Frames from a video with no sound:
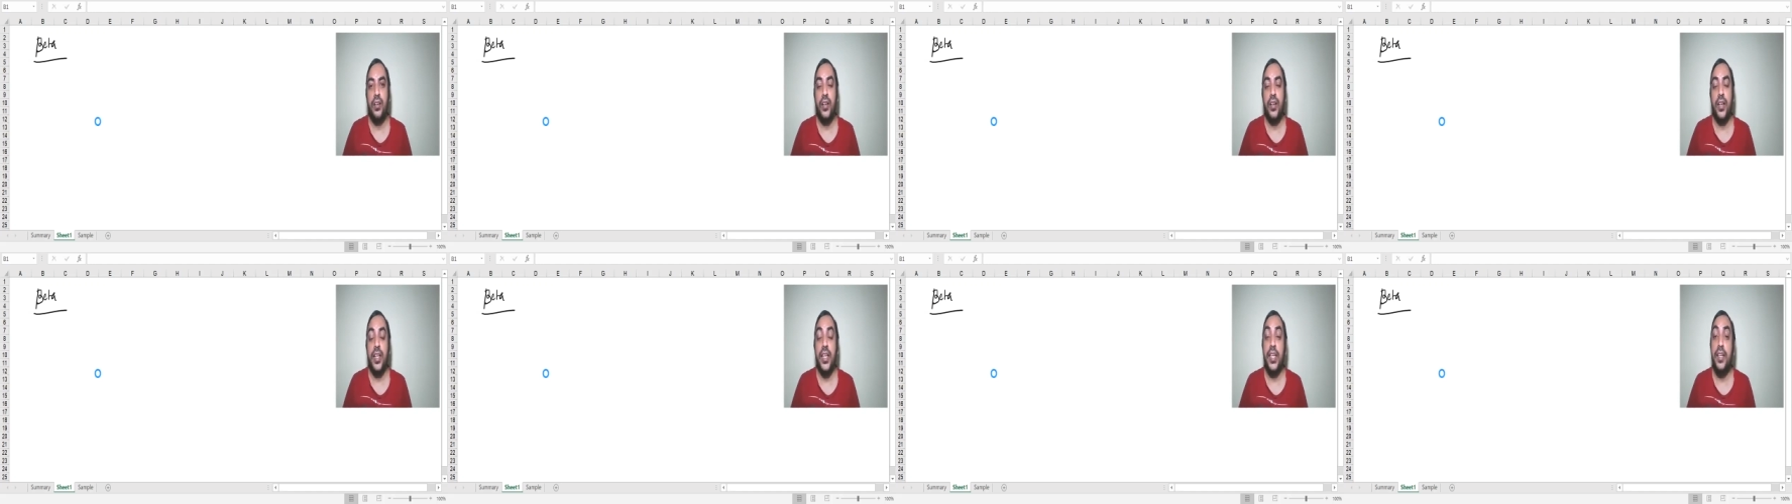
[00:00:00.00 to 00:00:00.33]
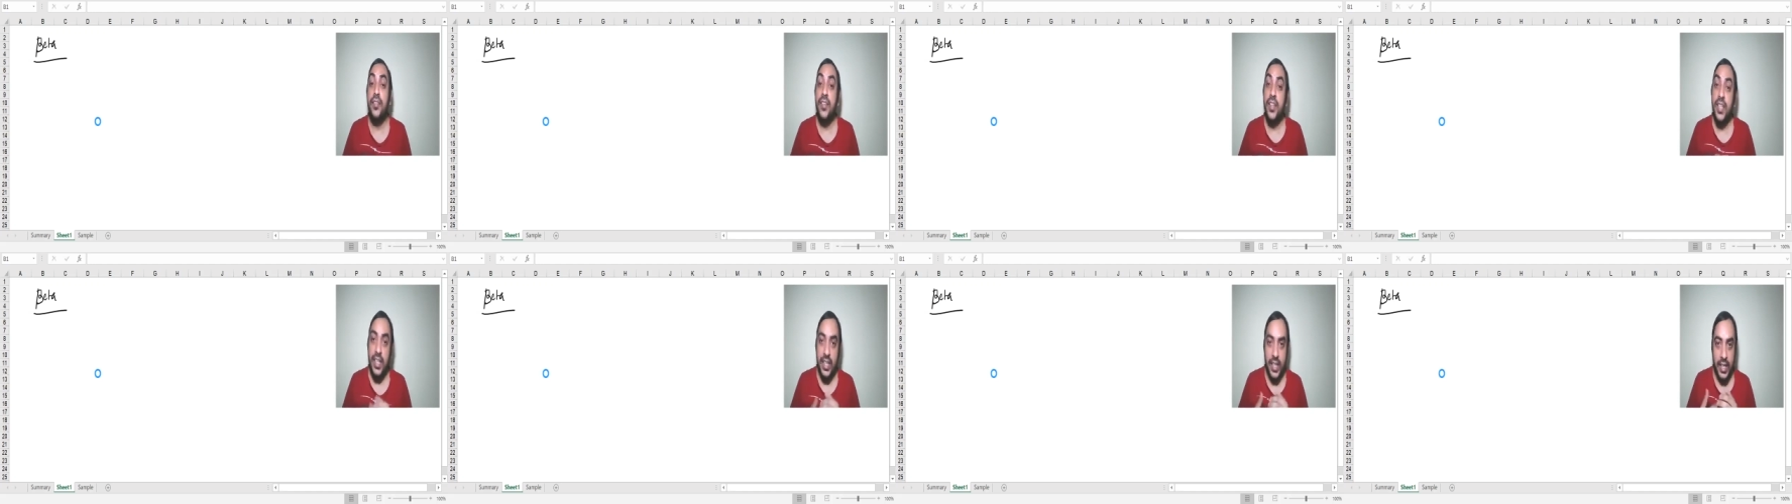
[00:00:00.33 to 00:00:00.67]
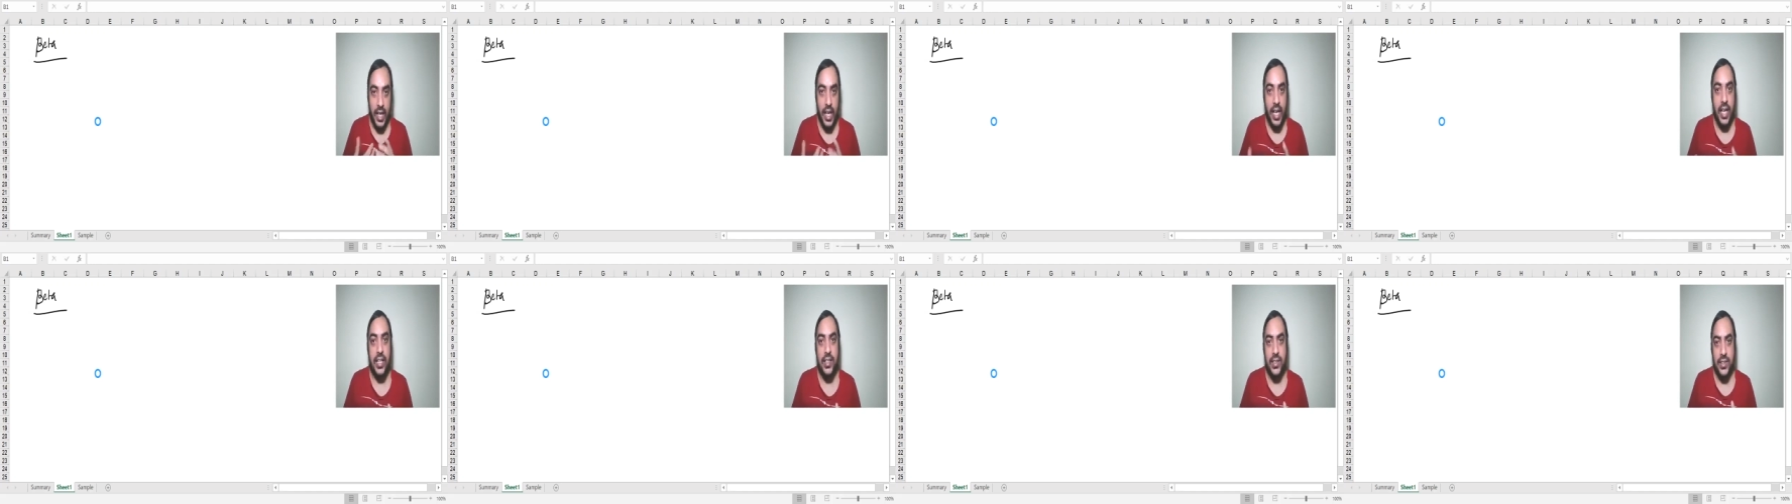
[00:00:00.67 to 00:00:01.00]
Even in
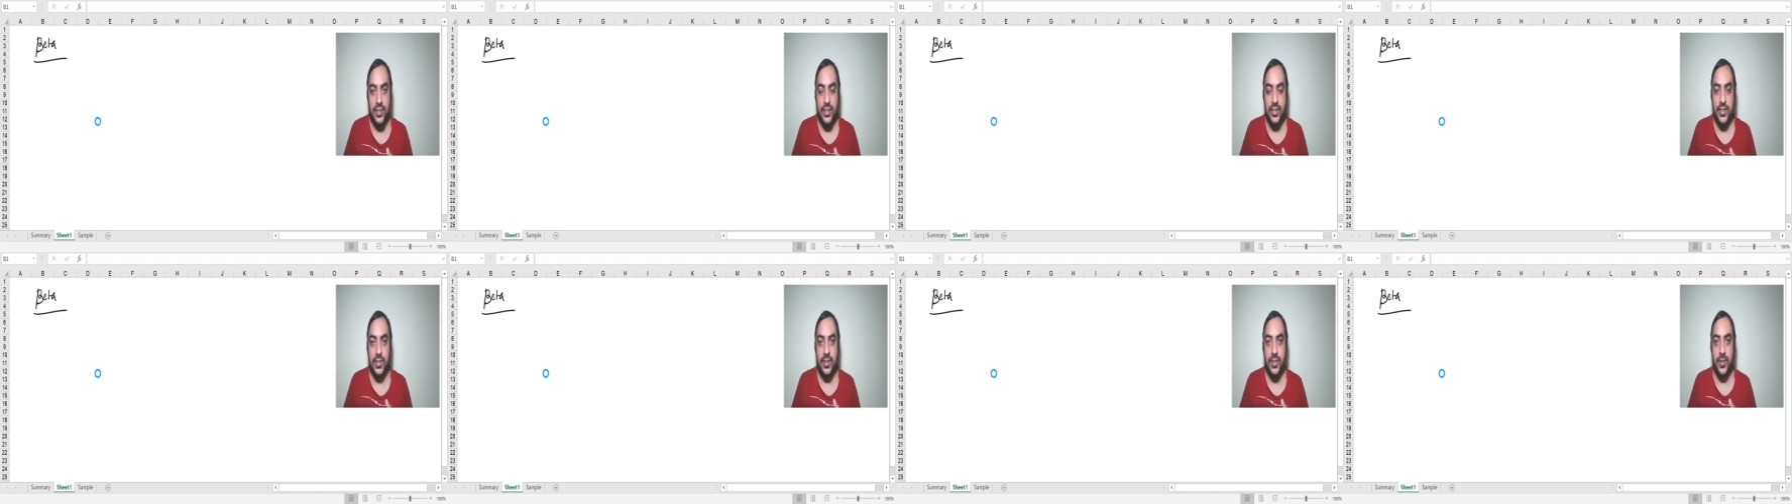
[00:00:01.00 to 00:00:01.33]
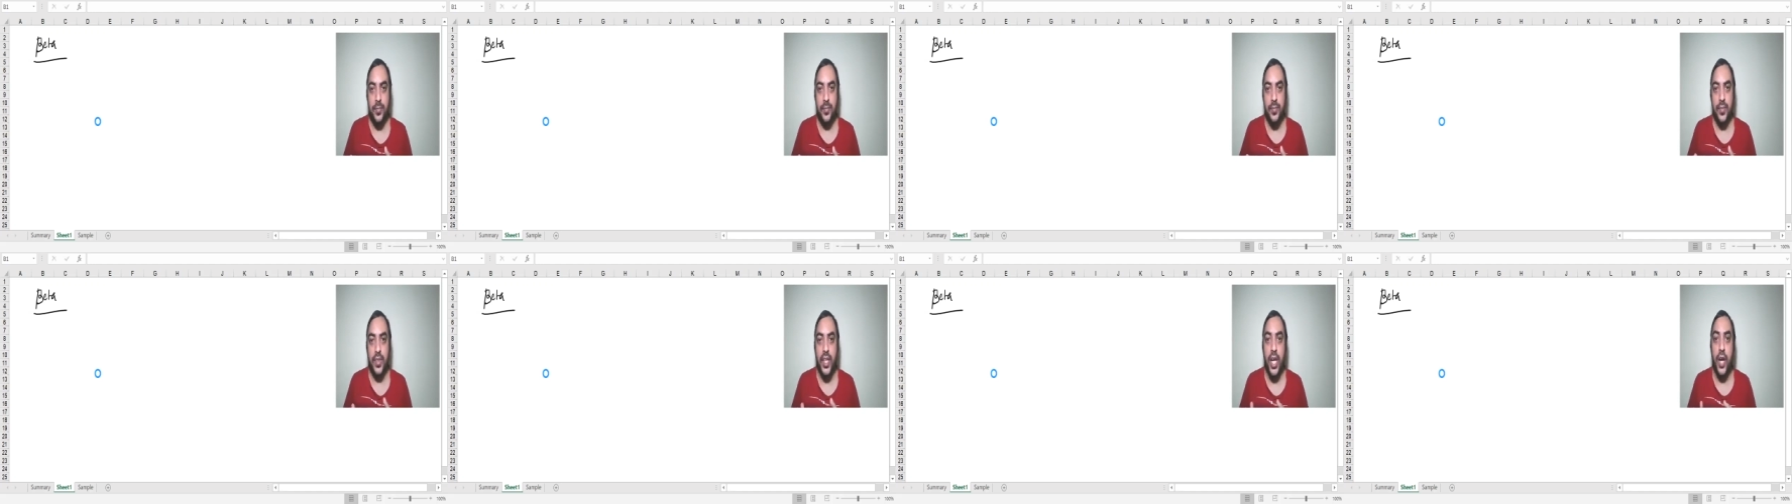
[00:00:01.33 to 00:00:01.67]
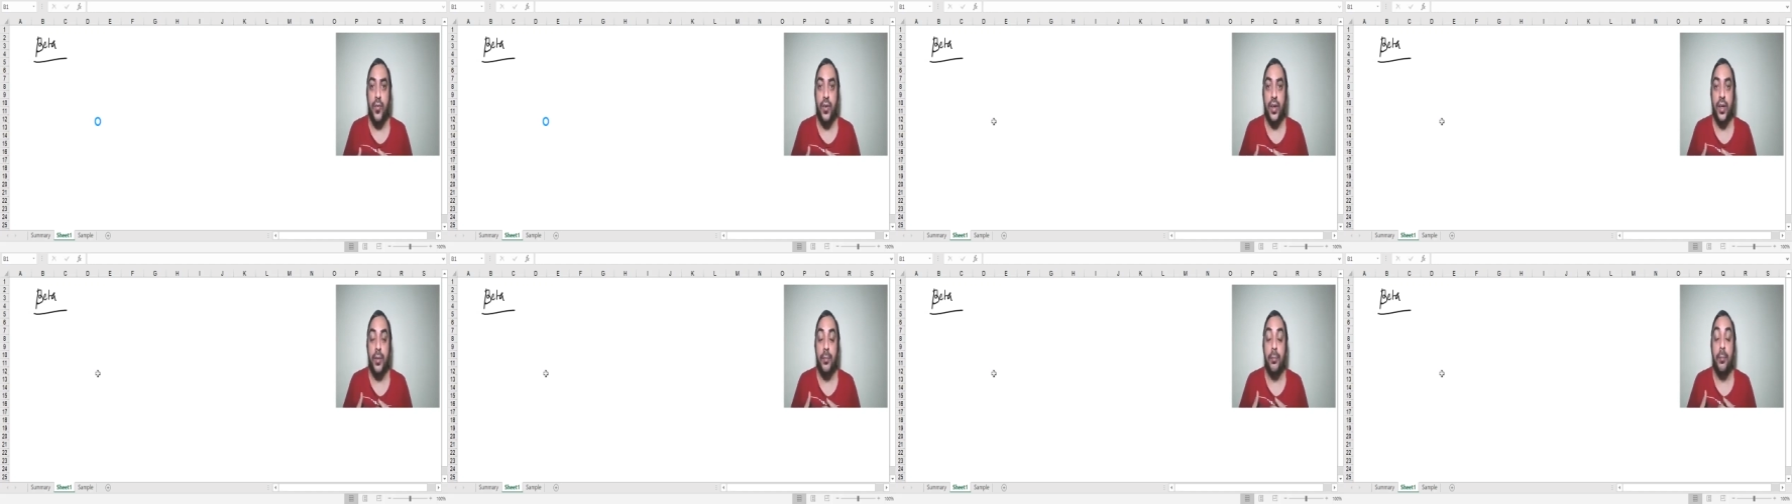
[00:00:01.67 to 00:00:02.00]
class,
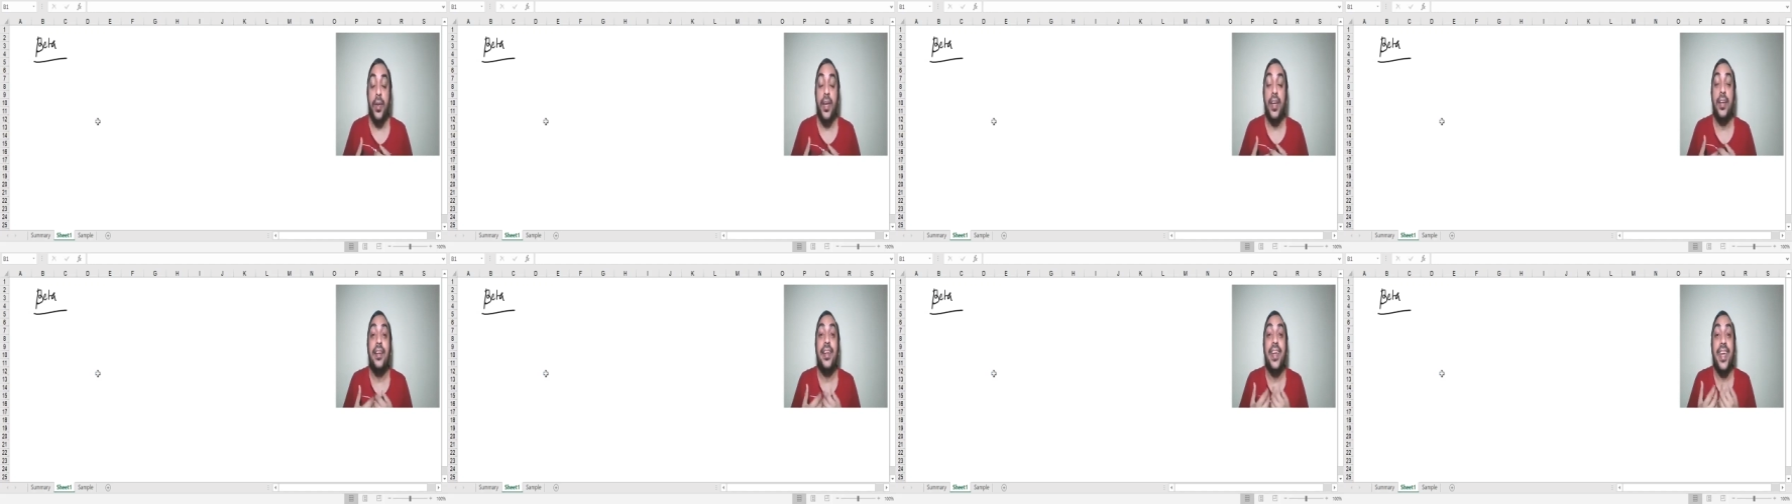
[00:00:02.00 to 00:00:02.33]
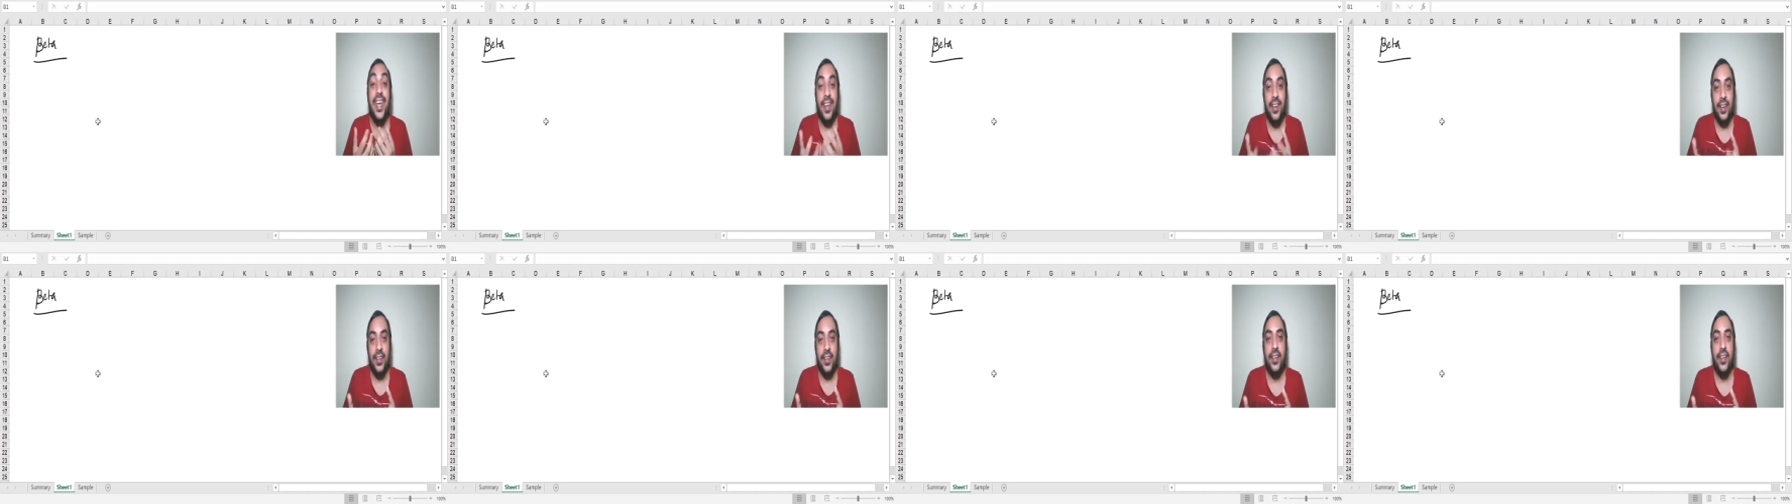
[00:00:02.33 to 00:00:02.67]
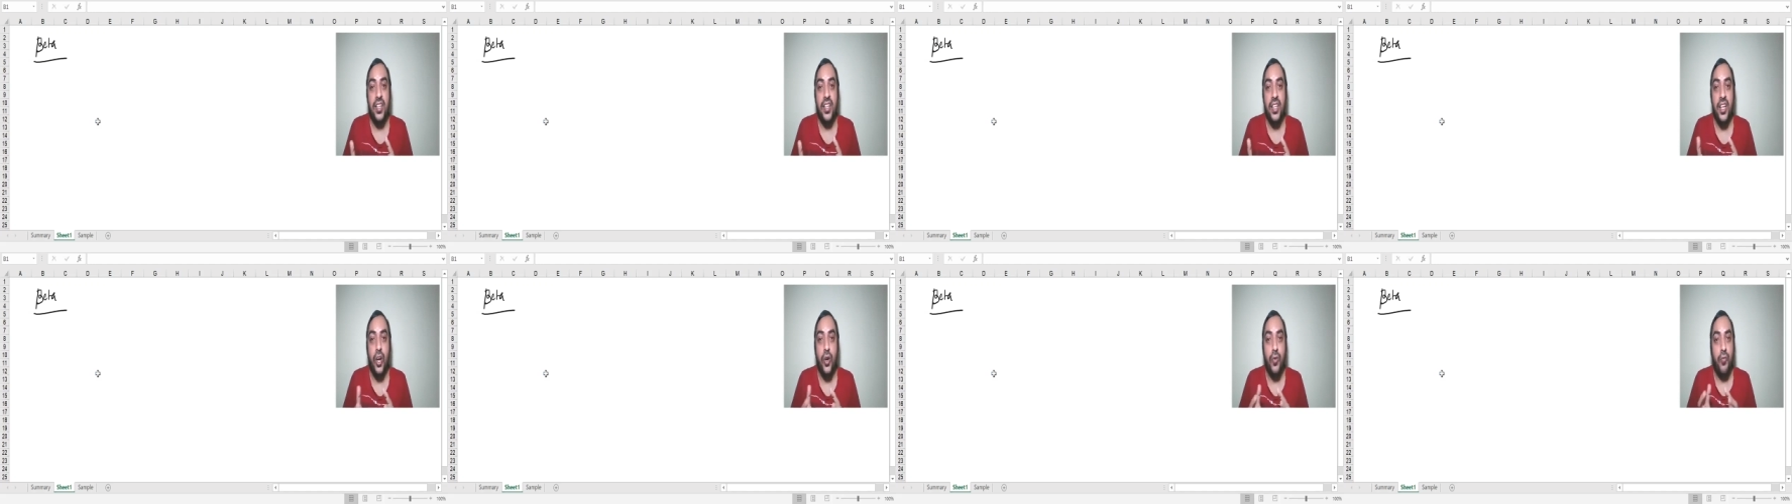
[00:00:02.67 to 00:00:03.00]
our main
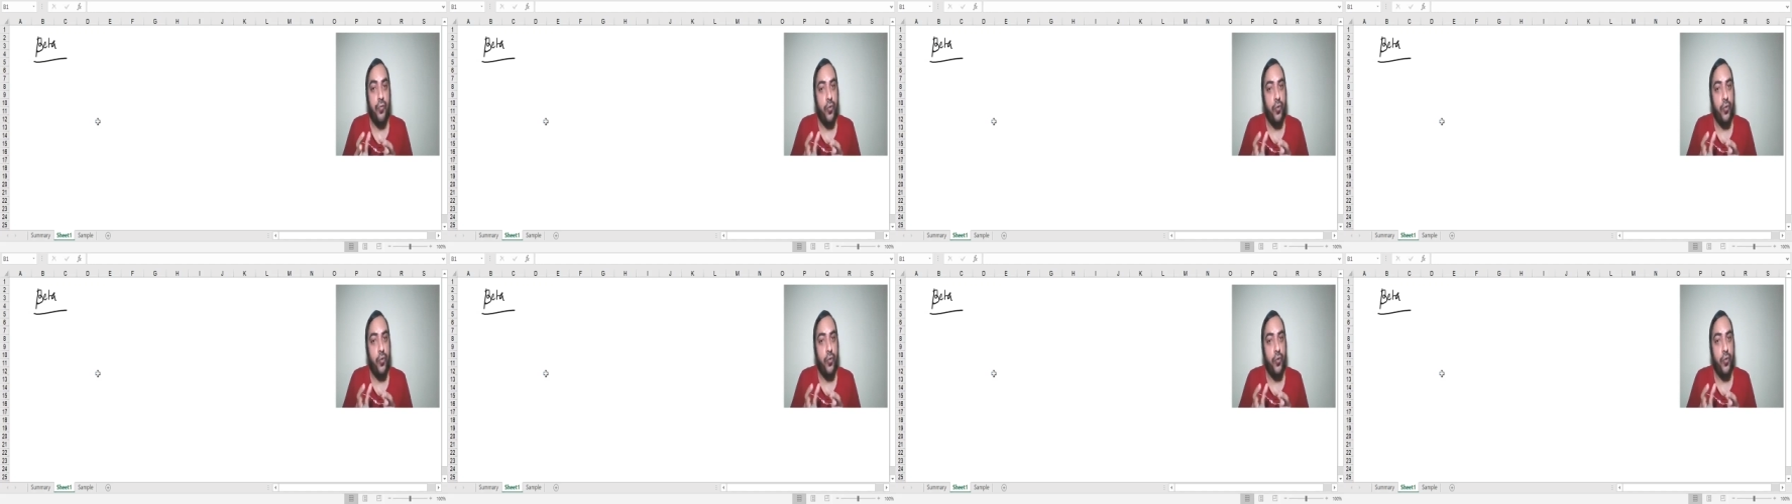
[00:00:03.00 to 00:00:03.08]
area